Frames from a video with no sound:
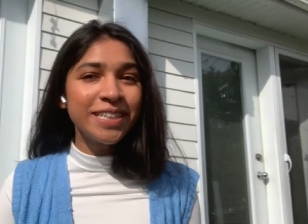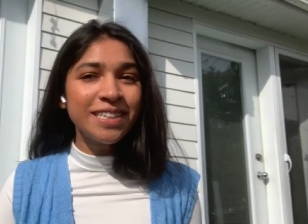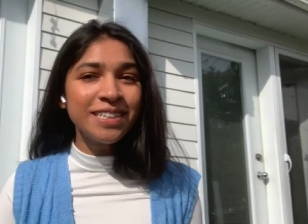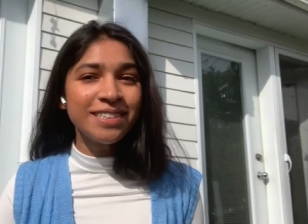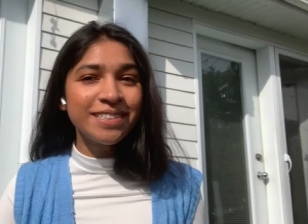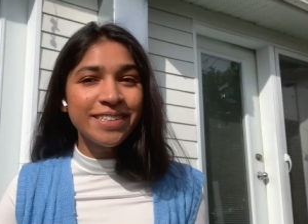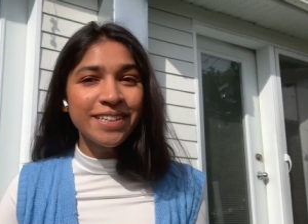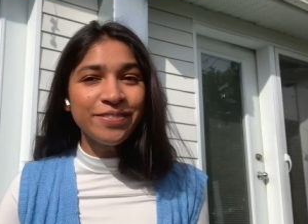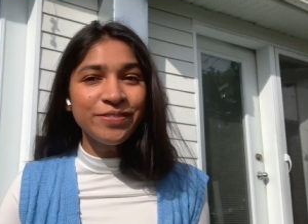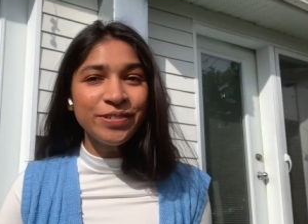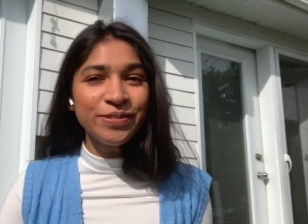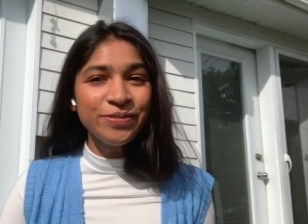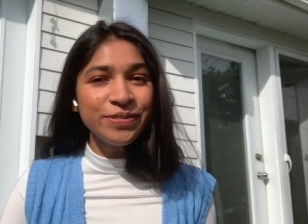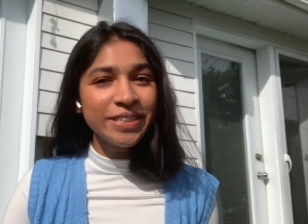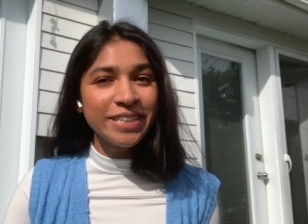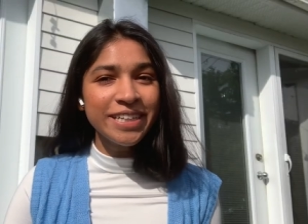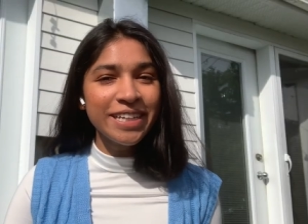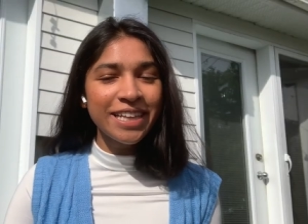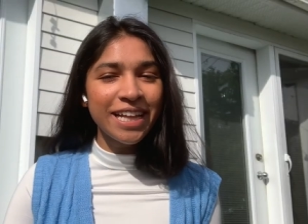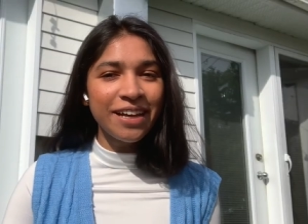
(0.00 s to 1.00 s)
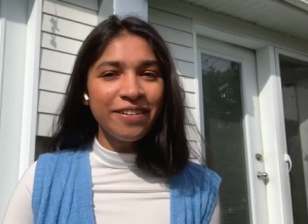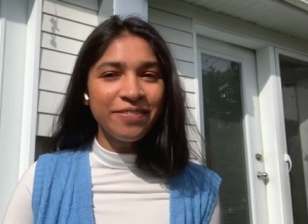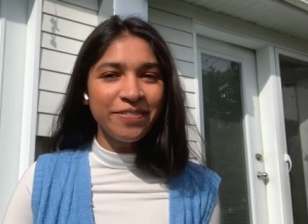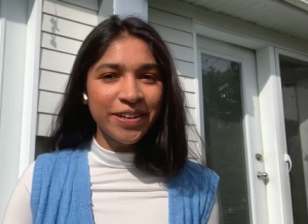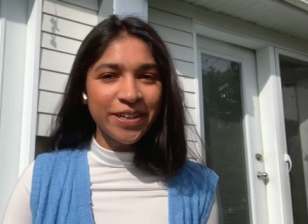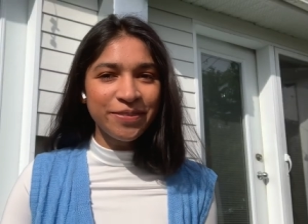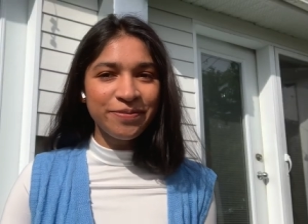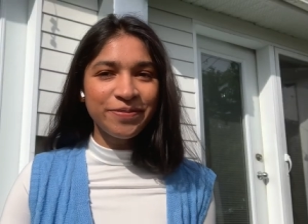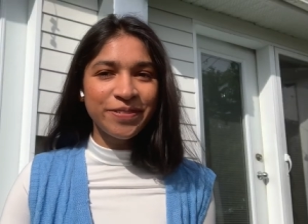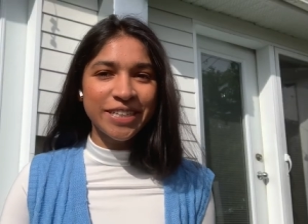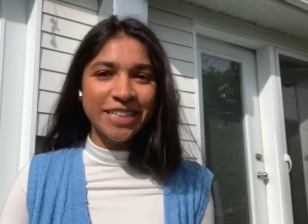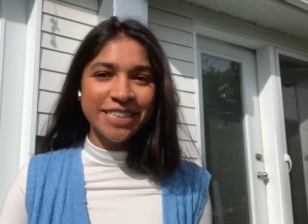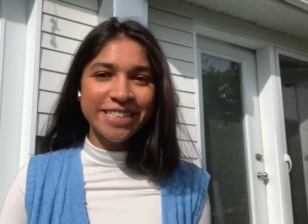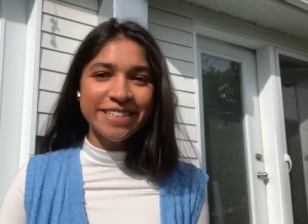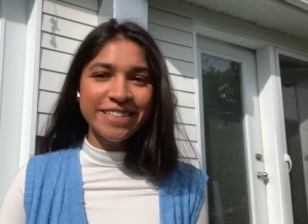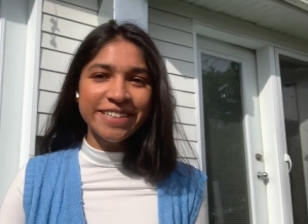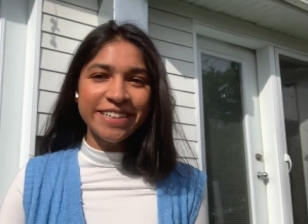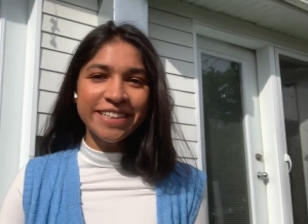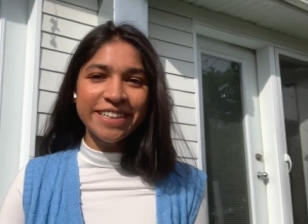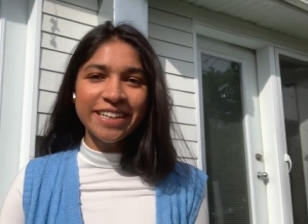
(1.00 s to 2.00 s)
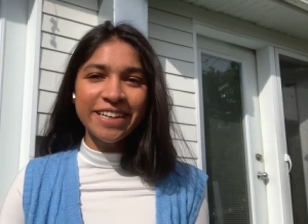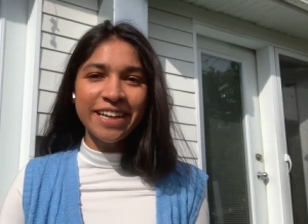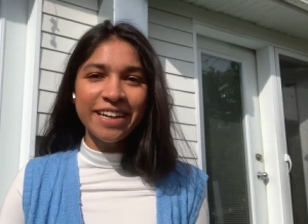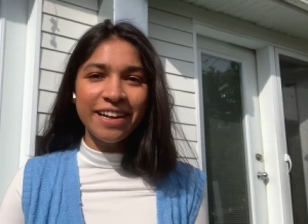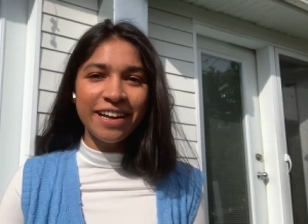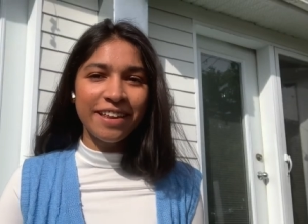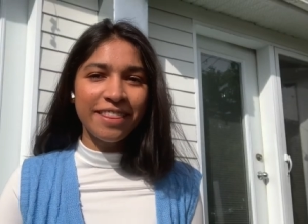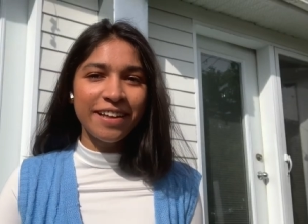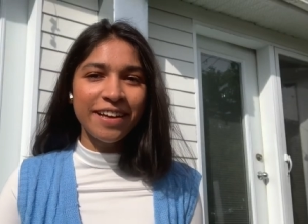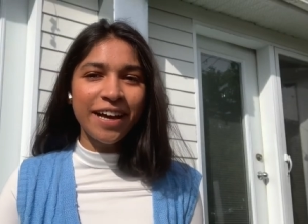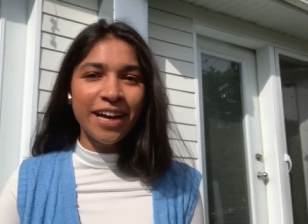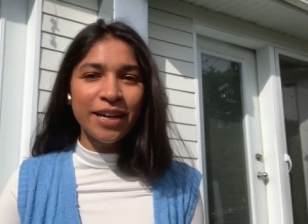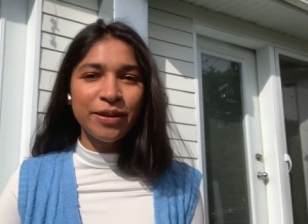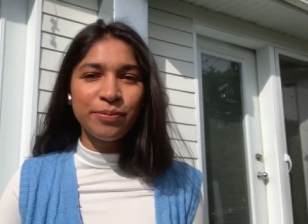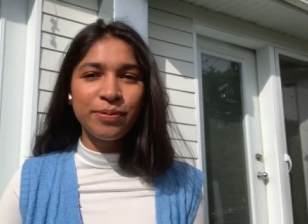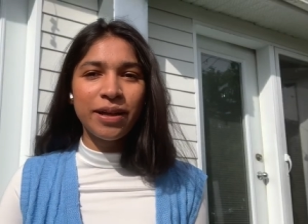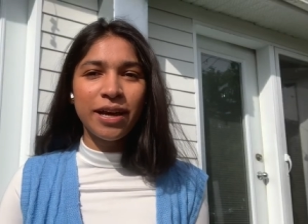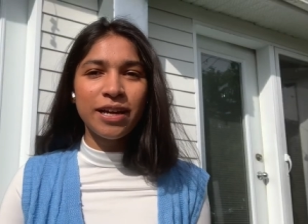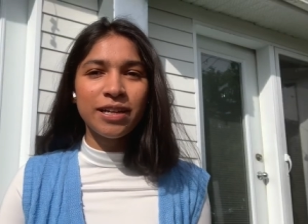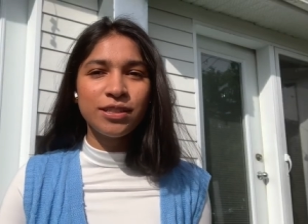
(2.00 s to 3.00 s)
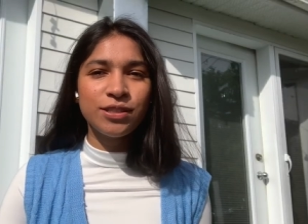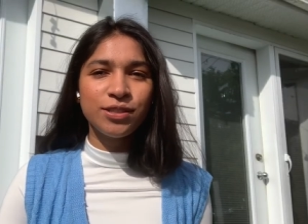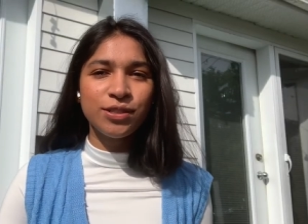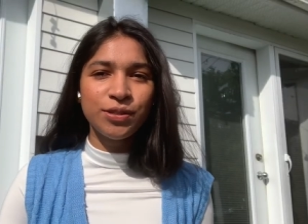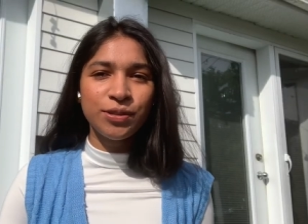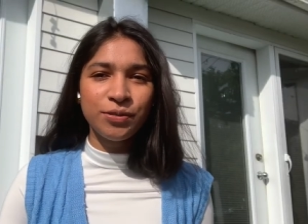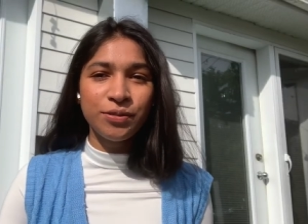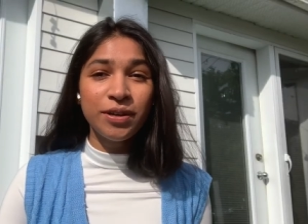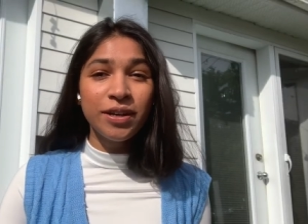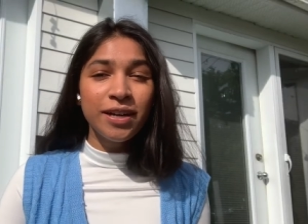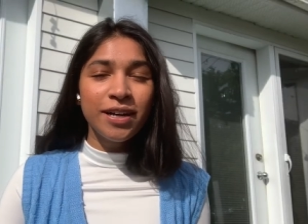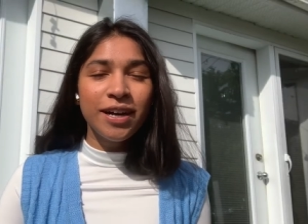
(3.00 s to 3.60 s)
is never really that fun personally, and I think I applied to